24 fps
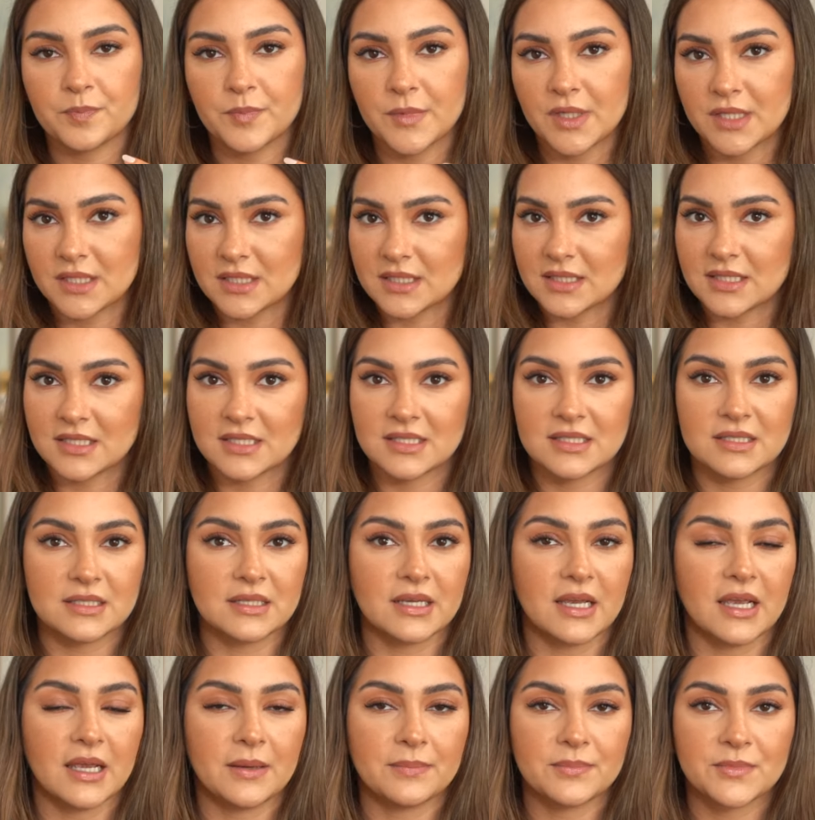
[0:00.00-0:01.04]
It's the
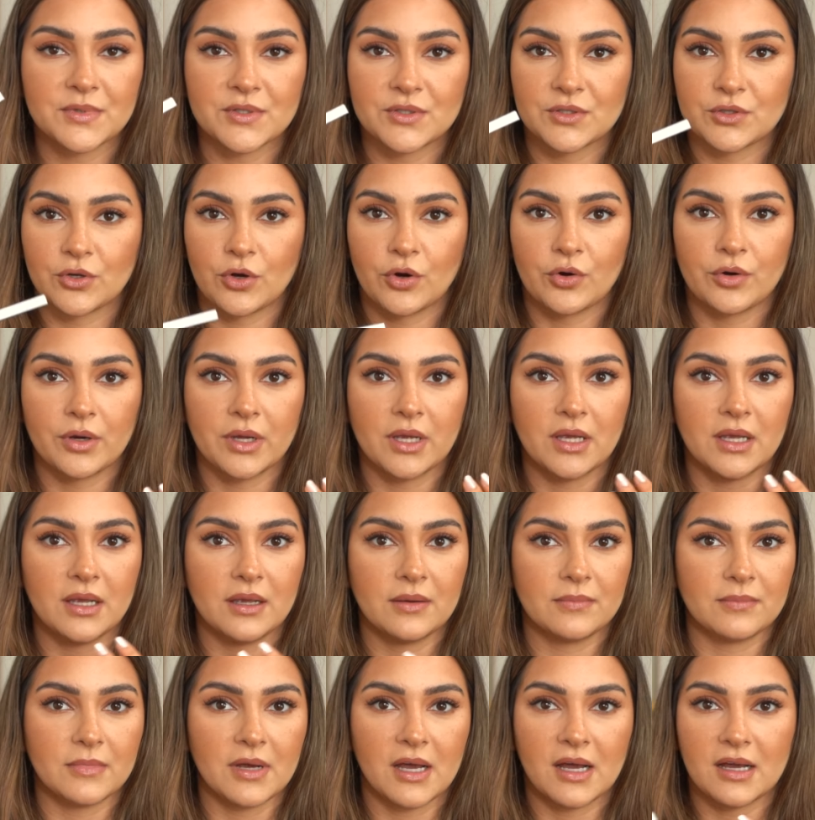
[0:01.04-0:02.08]
same
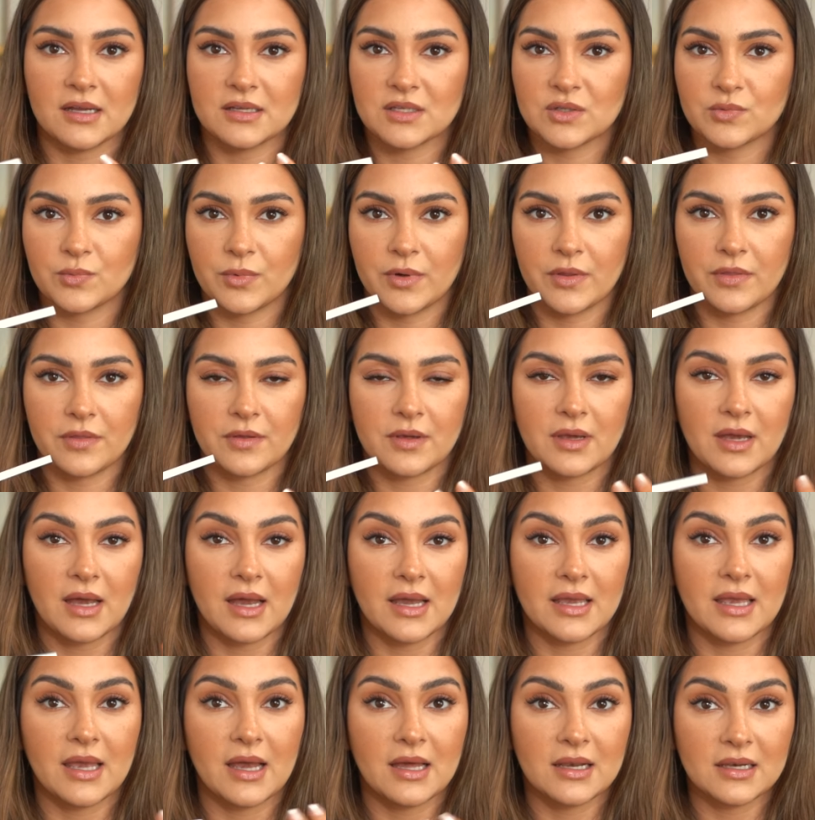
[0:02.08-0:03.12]
story as with
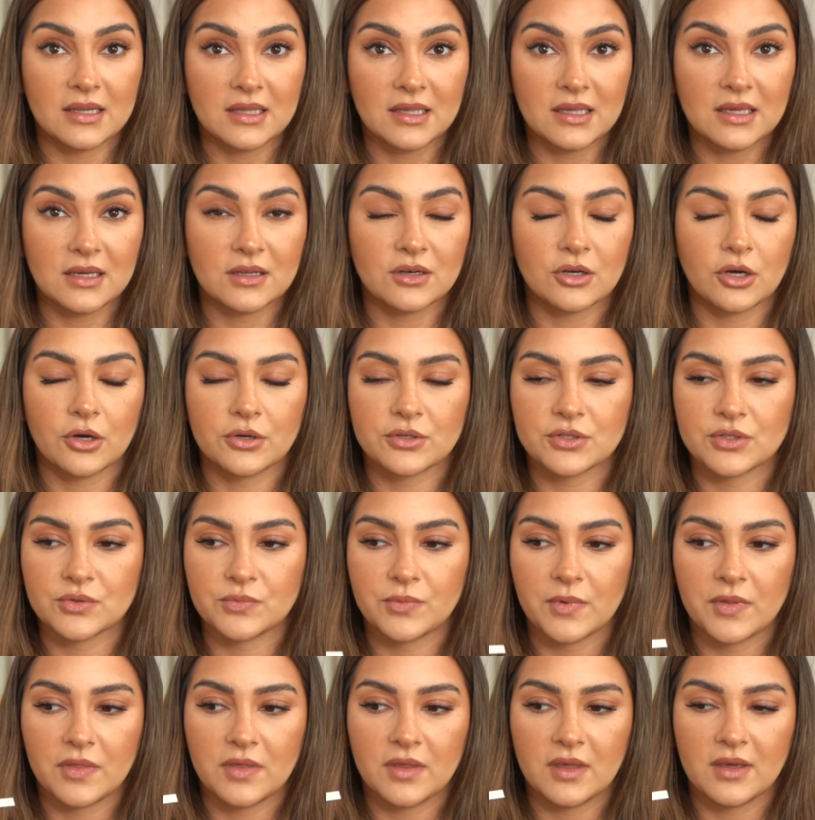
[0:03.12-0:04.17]
Kayali and also
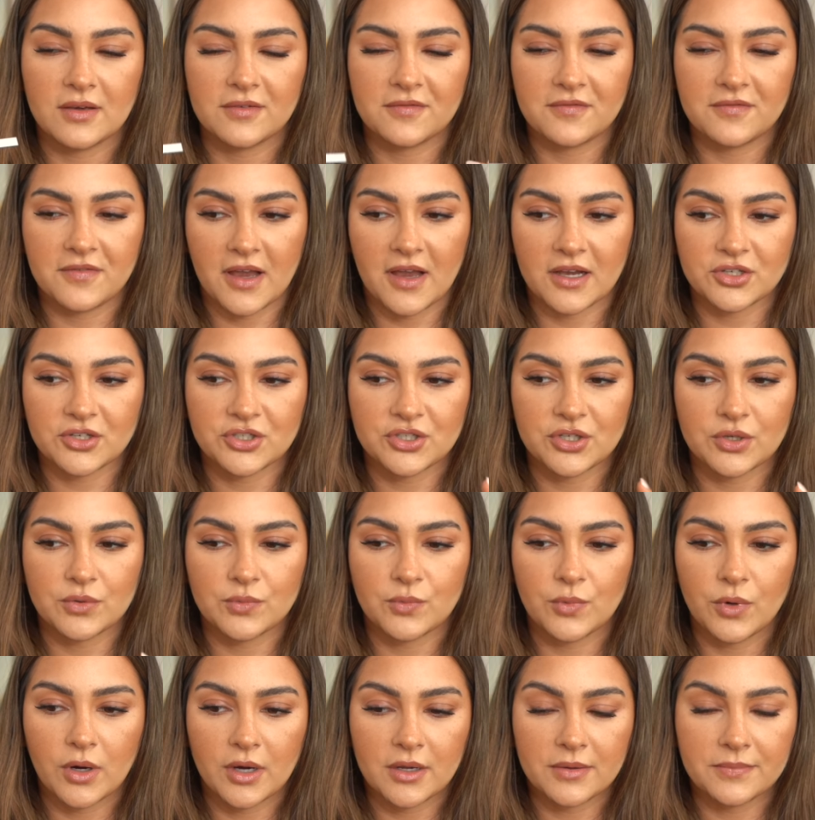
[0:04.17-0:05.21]
with the Affection
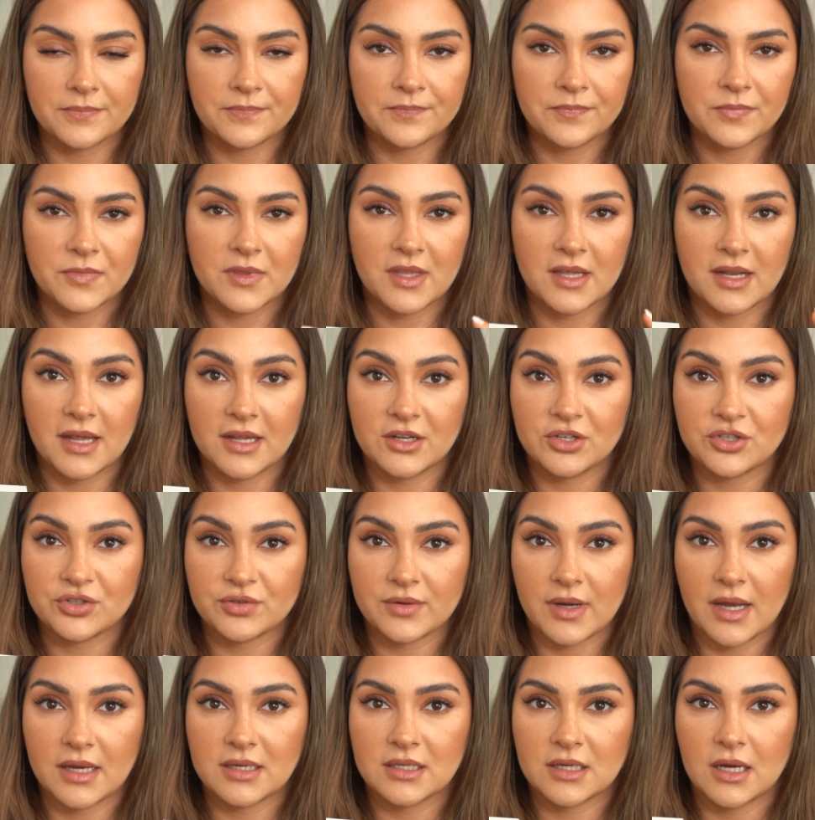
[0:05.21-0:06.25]
one that I
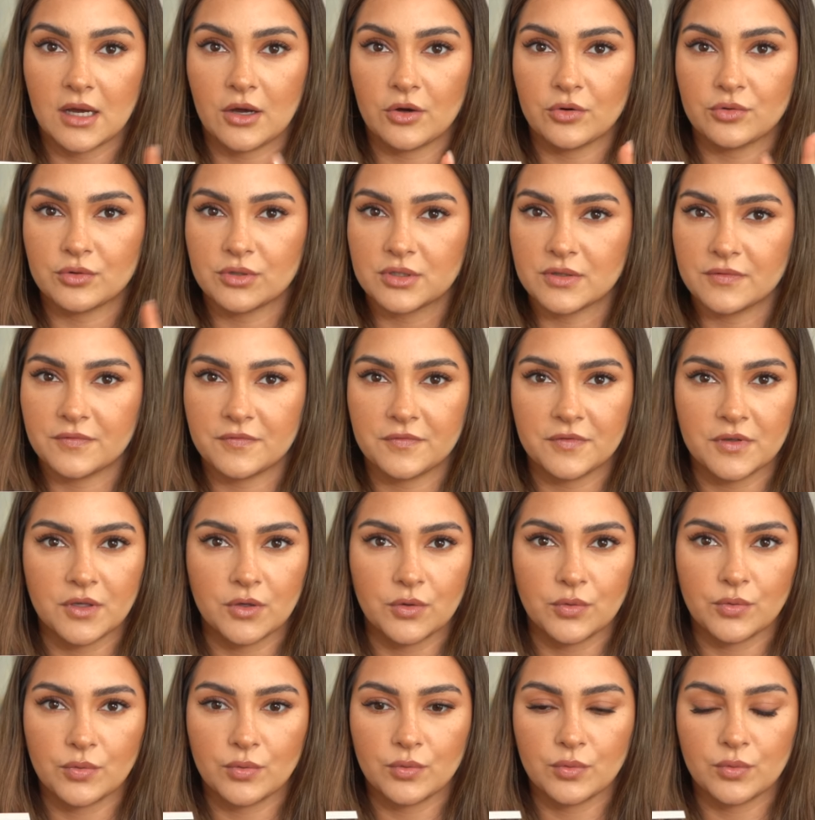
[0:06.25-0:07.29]
tried out a
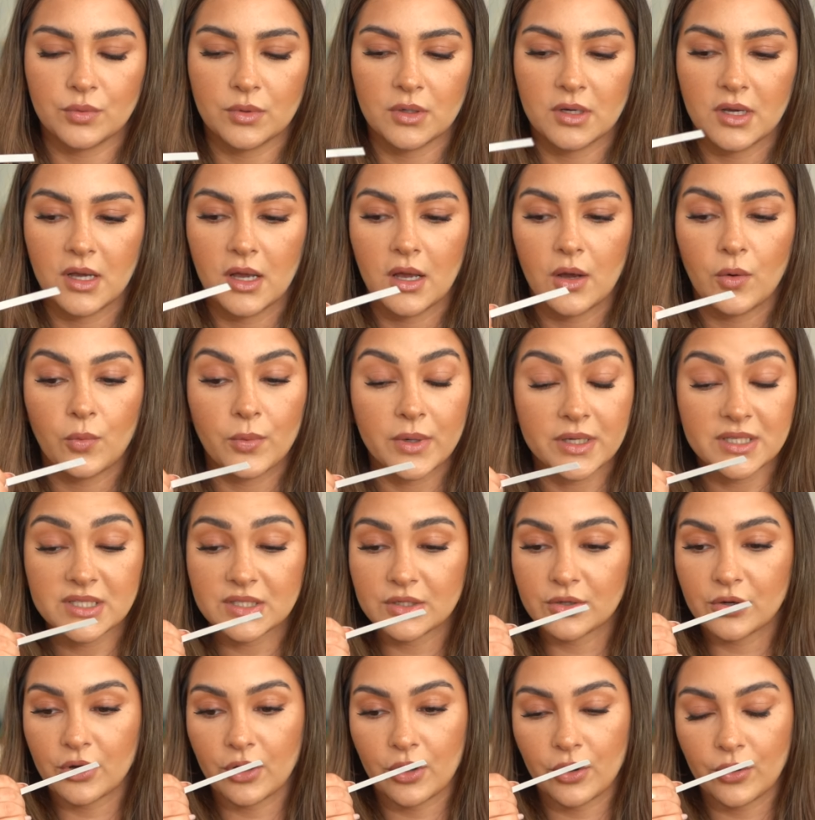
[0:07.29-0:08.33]
few weeks
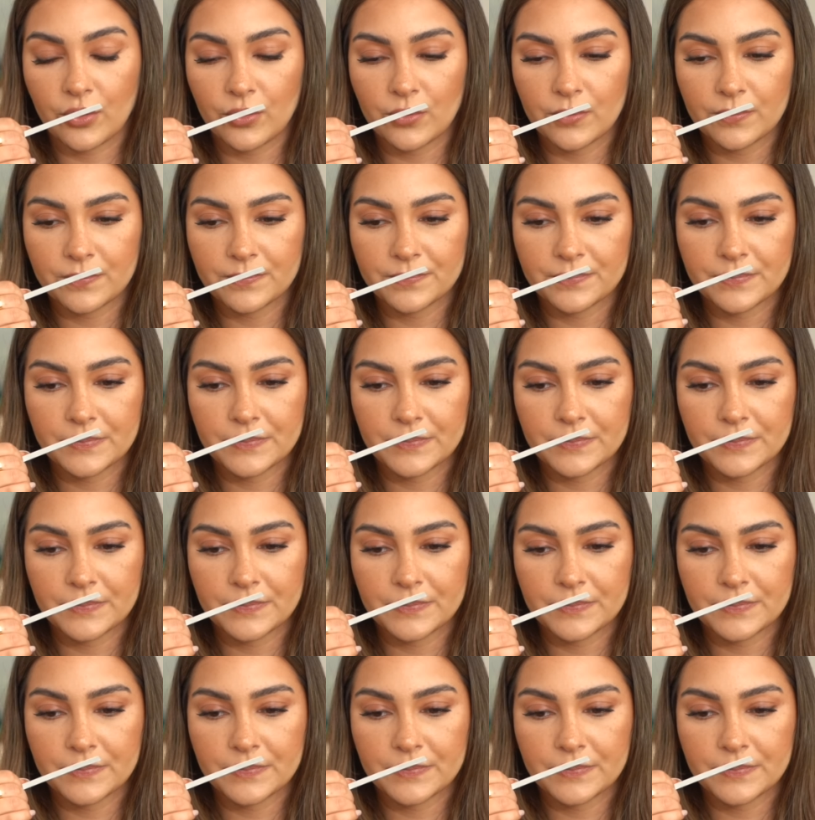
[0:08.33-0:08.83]
ago.